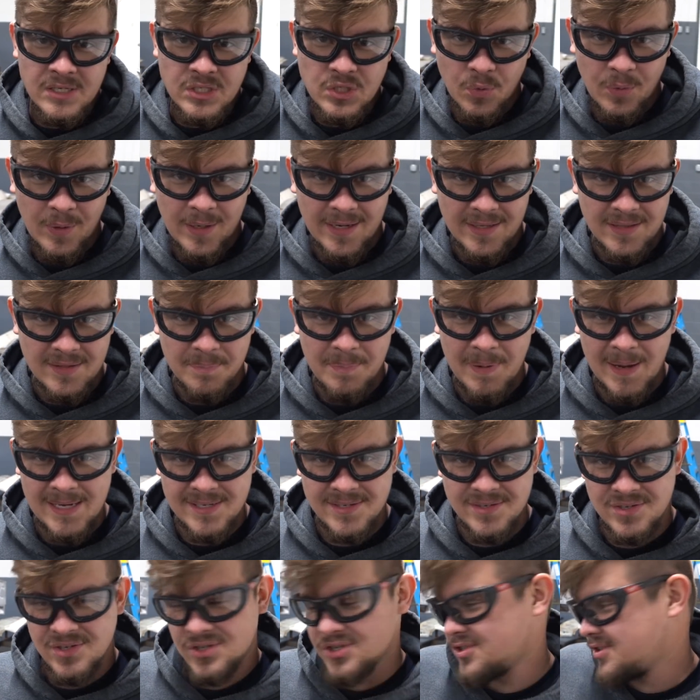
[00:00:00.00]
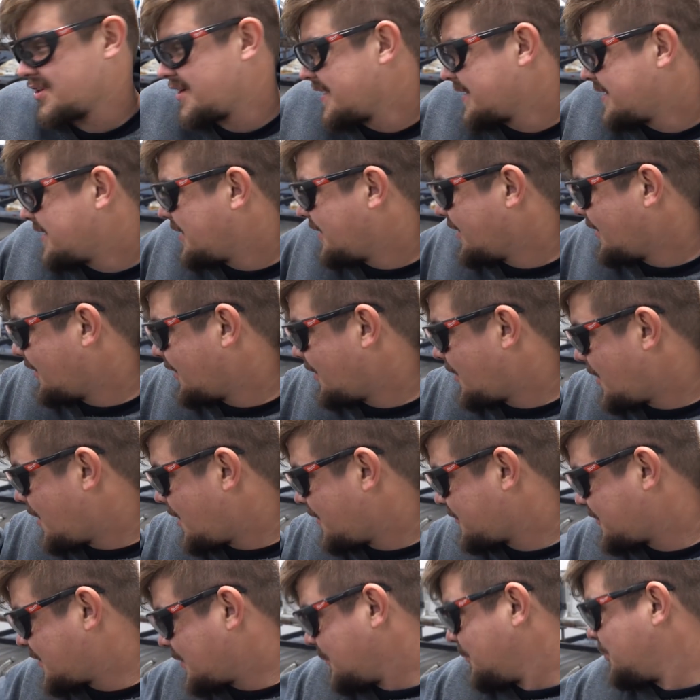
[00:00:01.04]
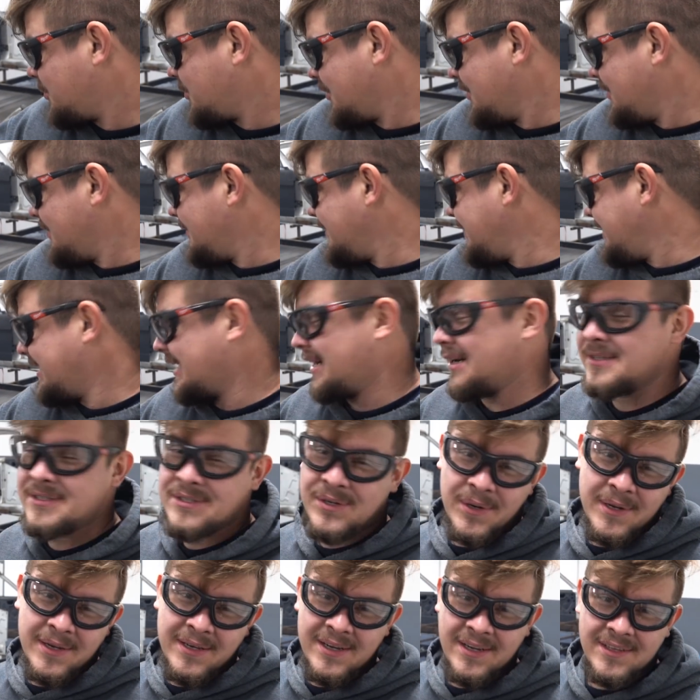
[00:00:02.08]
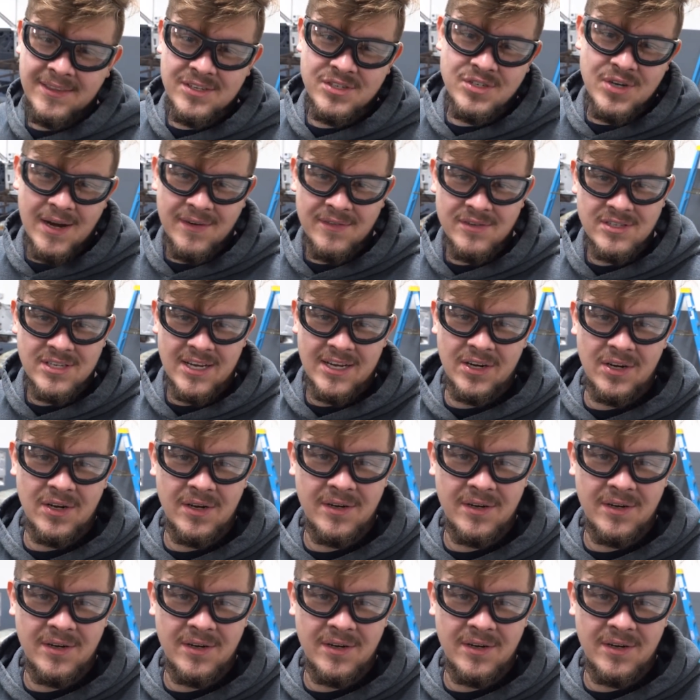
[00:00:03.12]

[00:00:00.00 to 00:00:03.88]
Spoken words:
So we got the passenger side cut off completely. Now let's go ahead and cut the driver's side